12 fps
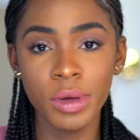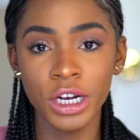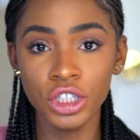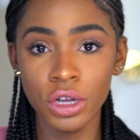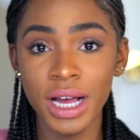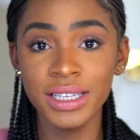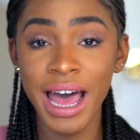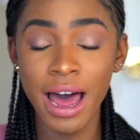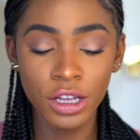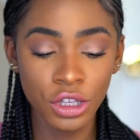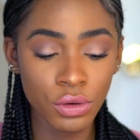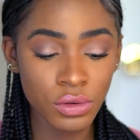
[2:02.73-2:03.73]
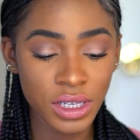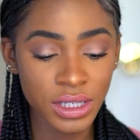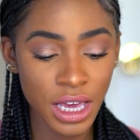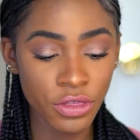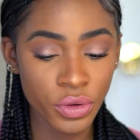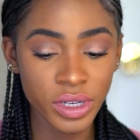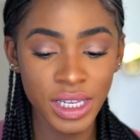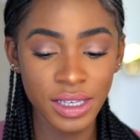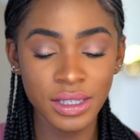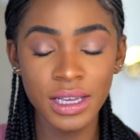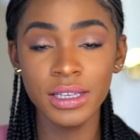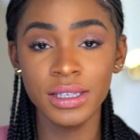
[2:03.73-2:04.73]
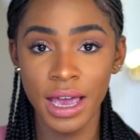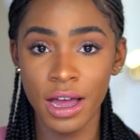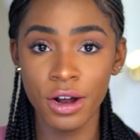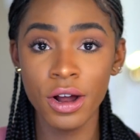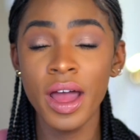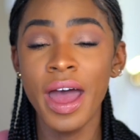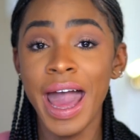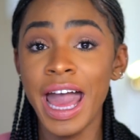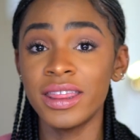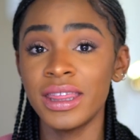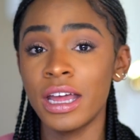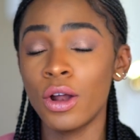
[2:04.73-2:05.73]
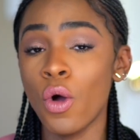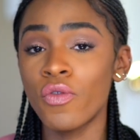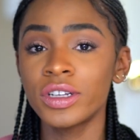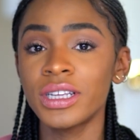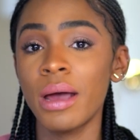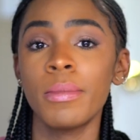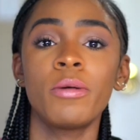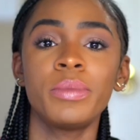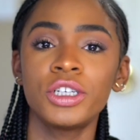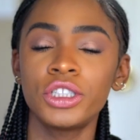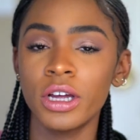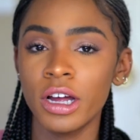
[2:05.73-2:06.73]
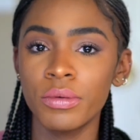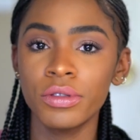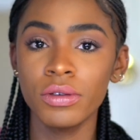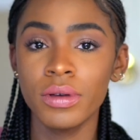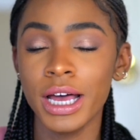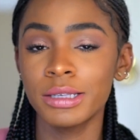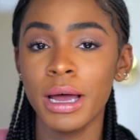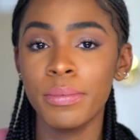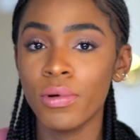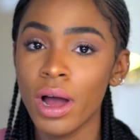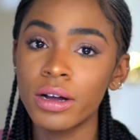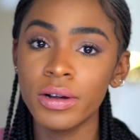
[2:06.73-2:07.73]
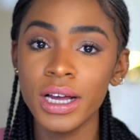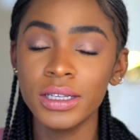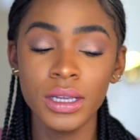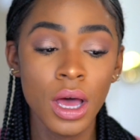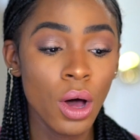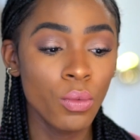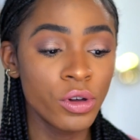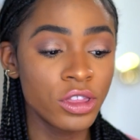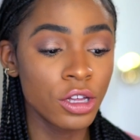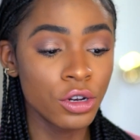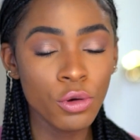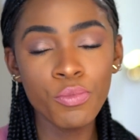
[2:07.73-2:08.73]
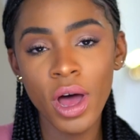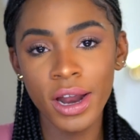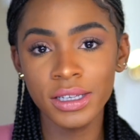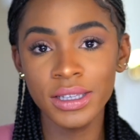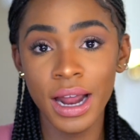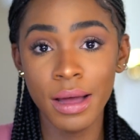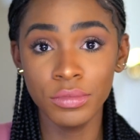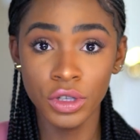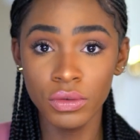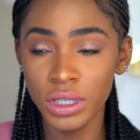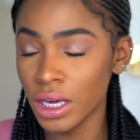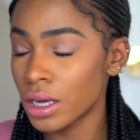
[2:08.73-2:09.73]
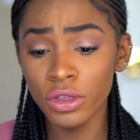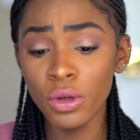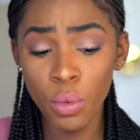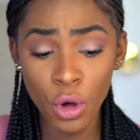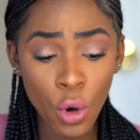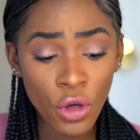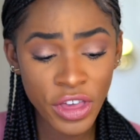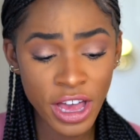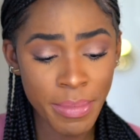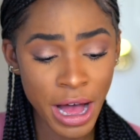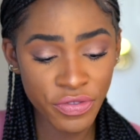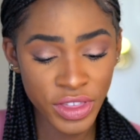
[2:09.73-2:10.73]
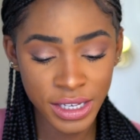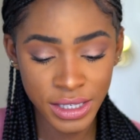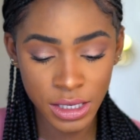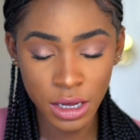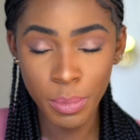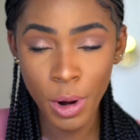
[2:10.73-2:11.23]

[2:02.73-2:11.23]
I'm gonna show you guys how to use the Skin three sixty scanner, and then over time I'll be sharing with you guys my progress with the new products that I'm using. The cool thing about this